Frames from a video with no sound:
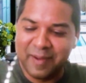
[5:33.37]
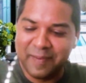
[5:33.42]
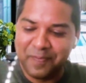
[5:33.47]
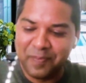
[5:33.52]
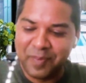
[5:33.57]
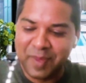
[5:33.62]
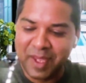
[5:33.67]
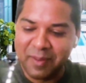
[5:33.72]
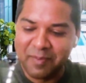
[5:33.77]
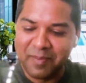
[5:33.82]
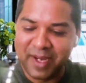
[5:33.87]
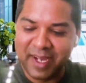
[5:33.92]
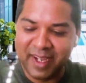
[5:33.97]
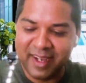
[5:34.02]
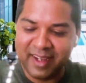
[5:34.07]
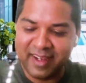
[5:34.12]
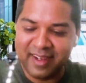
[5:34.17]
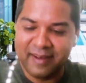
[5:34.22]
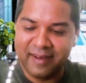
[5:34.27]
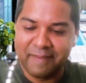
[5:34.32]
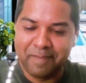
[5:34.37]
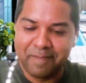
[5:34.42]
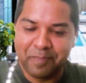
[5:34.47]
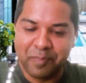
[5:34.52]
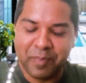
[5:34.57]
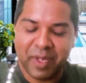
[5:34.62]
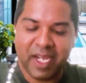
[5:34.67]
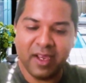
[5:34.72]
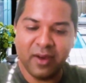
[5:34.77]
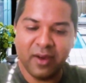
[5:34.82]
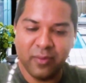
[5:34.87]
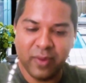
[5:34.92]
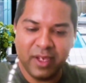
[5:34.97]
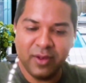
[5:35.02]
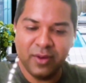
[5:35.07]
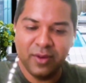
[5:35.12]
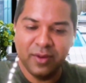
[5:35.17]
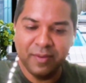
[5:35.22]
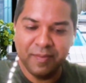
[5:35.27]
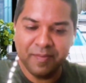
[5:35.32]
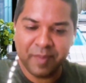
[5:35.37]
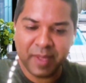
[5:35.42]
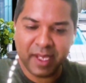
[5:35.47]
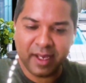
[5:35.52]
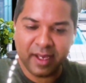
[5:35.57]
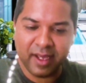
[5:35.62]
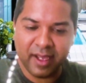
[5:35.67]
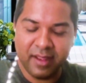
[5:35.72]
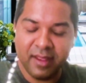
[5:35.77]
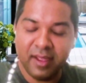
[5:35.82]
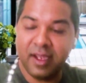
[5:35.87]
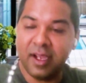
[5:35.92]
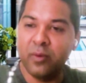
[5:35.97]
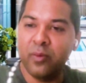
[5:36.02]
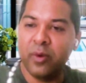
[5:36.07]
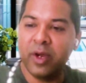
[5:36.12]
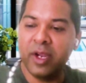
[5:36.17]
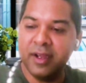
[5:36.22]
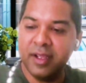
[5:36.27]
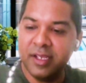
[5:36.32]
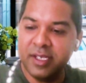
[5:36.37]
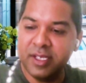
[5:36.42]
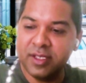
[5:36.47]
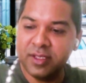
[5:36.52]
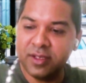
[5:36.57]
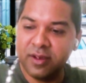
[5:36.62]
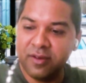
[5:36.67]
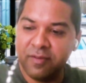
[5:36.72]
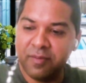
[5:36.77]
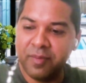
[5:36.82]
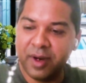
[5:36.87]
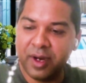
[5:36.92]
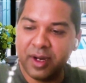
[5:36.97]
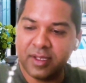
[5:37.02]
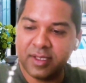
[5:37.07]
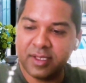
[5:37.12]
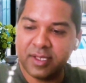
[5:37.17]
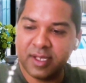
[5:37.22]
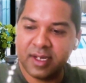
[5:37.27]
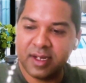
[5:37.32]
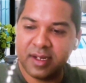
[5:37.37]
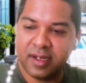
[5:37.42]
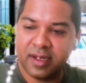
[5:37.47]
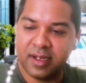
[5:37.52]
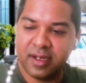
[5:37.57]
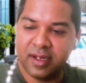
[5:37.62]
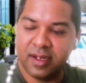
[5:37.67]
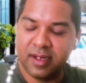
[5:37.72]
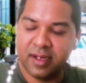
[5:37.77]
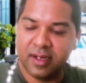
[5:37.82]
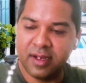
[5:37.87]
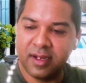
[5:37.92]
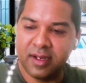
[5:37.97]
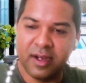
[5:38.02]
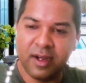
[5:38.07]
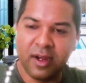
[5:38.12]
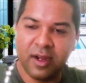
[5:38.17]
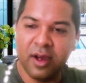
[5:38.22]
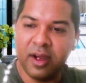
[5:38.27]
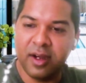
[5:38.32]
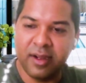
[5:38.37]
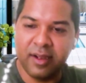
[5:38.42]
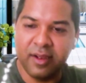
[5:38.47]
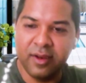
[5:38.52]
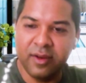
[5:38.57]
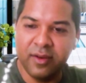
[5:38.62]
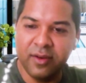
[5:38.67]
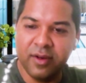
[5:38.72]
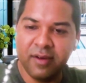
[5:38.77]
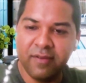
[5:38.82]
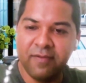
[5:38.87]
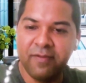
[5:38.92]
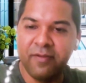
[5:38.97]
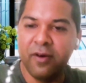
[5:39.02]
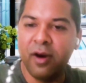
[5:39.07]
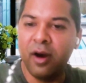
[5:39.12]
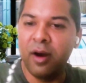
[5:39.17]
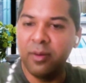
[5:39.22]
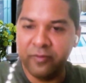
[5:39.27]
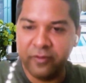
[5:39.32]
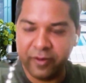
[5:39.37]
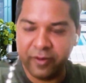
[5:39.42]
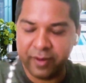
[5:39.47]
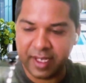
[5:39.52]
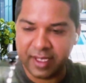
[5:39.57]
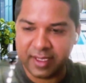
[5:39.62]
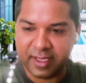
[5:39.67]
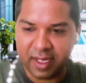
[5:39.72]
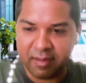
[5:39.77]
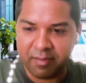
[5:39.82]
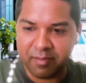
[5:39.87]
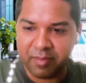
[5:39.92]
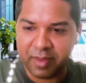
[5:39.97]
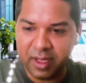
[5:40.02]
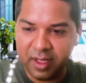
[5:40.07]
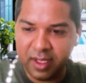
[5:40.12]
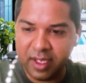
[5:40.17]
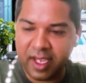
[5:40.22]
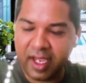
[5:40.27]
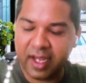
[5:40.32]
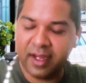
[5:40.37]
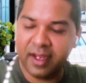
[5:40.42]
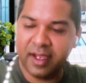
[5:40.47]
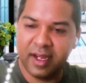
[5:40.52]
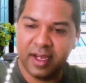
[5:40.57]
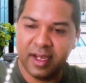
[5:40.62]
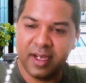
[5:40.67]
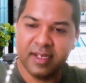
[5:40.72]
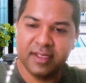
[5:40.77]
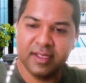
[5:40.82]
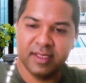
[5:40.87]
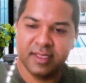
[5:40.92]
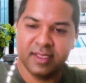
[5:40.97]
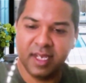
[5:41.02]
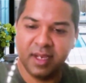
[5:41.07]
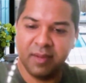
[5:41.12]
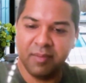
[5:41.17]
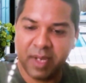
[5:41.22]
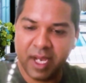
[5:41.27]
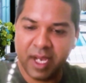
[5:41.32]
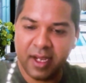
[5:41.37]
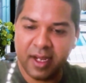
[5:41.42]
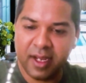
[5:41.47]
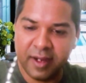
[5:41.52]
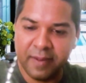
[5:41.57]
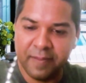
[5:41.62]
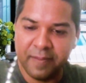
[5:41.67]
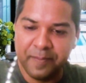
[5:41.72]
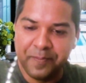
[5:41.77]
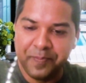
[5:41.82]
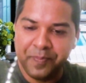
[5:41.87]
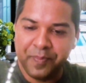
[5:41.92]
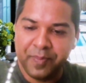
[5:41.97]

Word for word: uh, but but yeah, when you uh, and the advantages of bots are, are a lot. You know, a form, for example, can collect the same data,